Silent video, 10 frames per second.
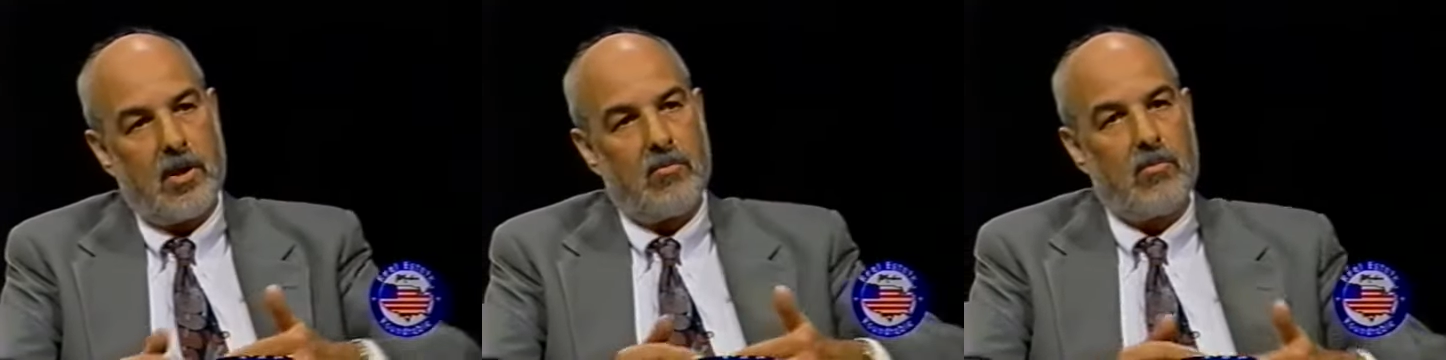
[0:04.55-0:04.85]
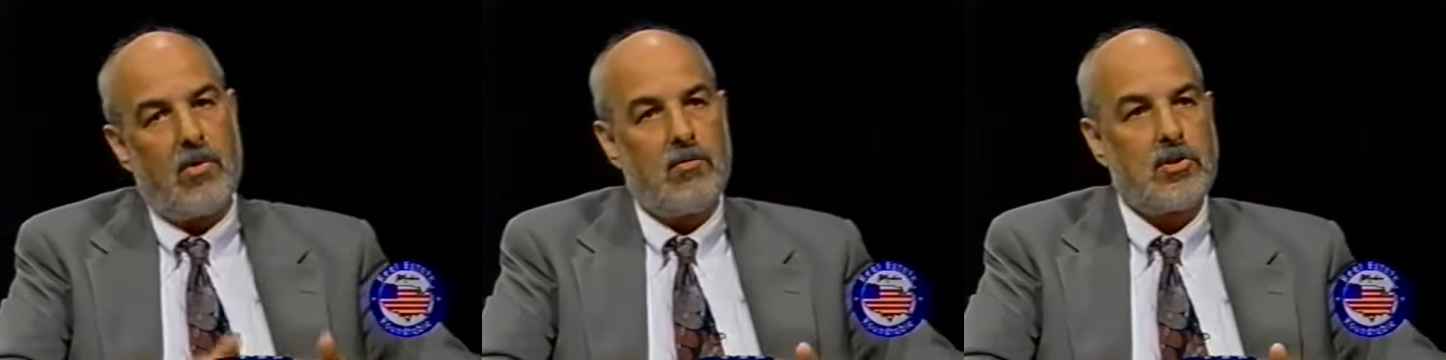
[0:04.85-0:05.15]
and
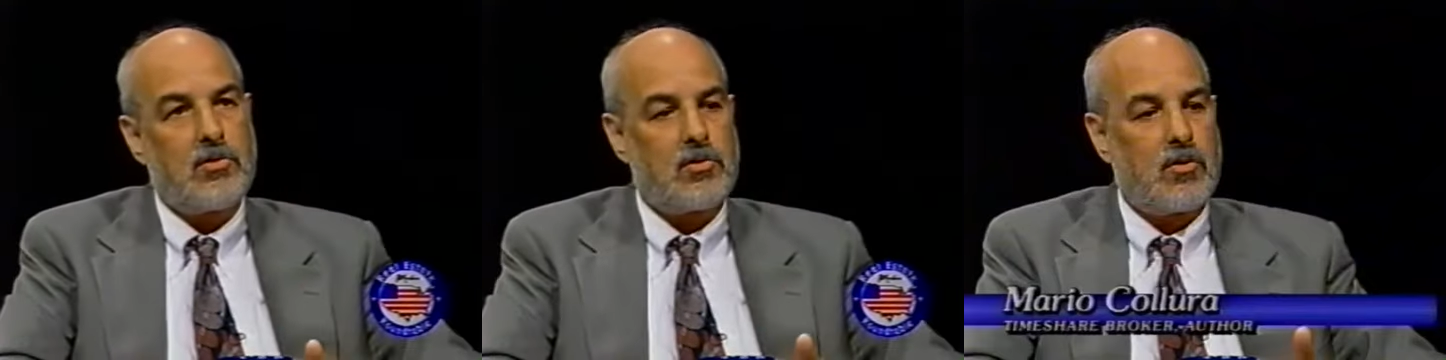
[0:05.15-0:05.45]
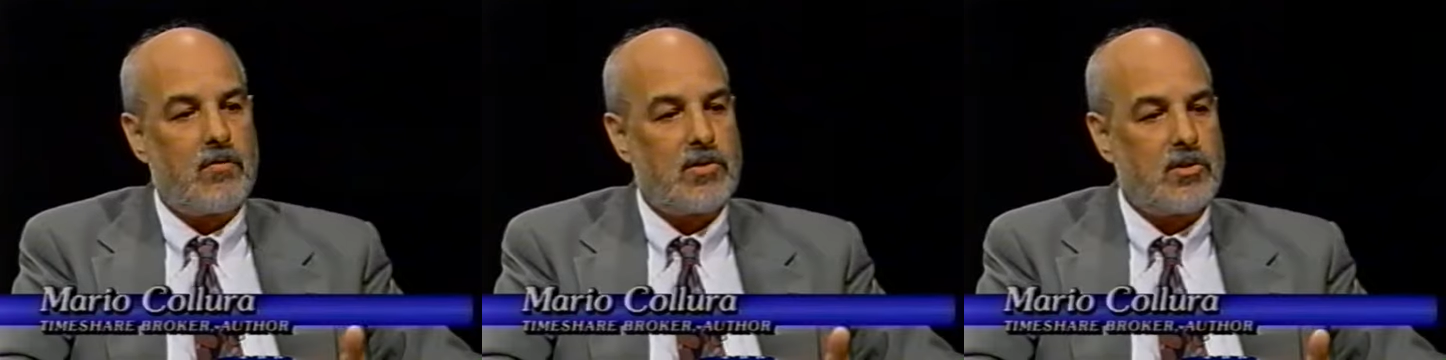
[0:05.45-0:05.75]
most
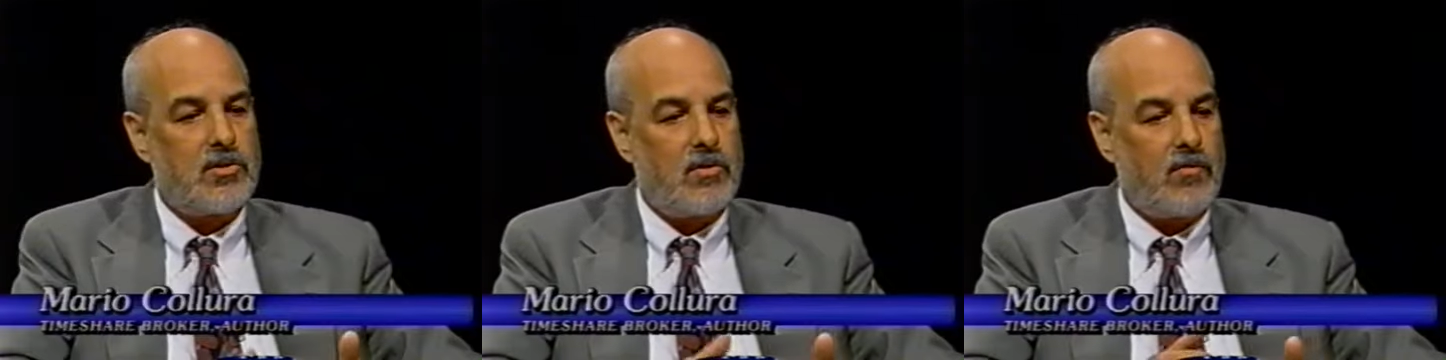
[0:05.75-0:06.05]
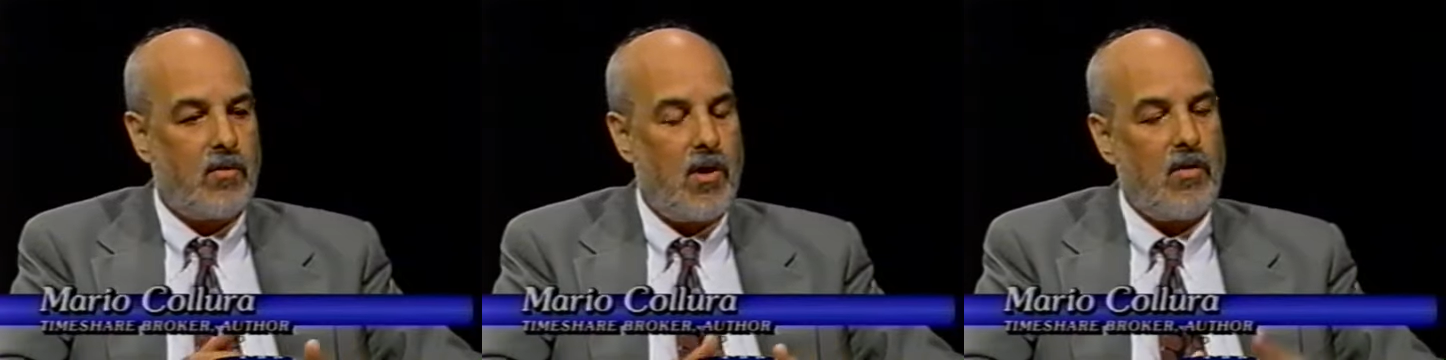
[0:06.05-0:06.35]
services
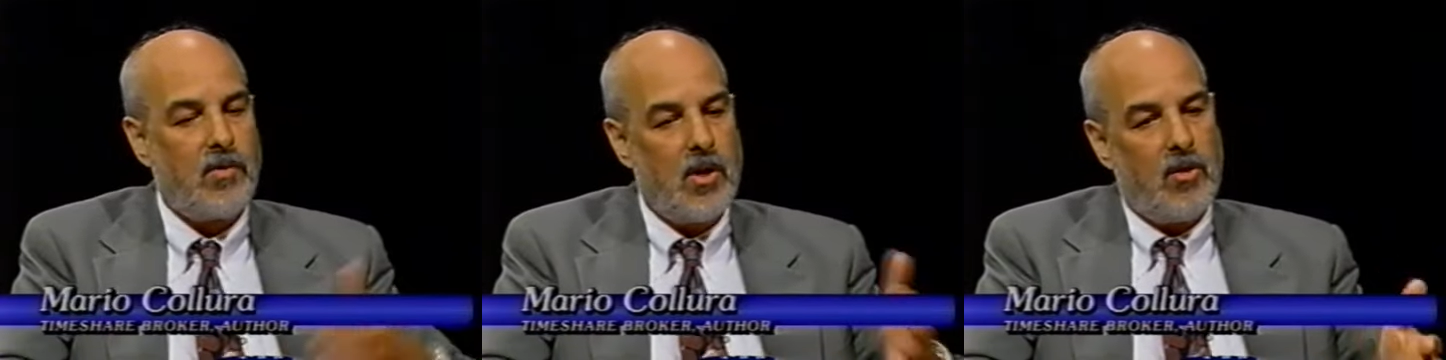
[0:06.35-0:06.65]
involve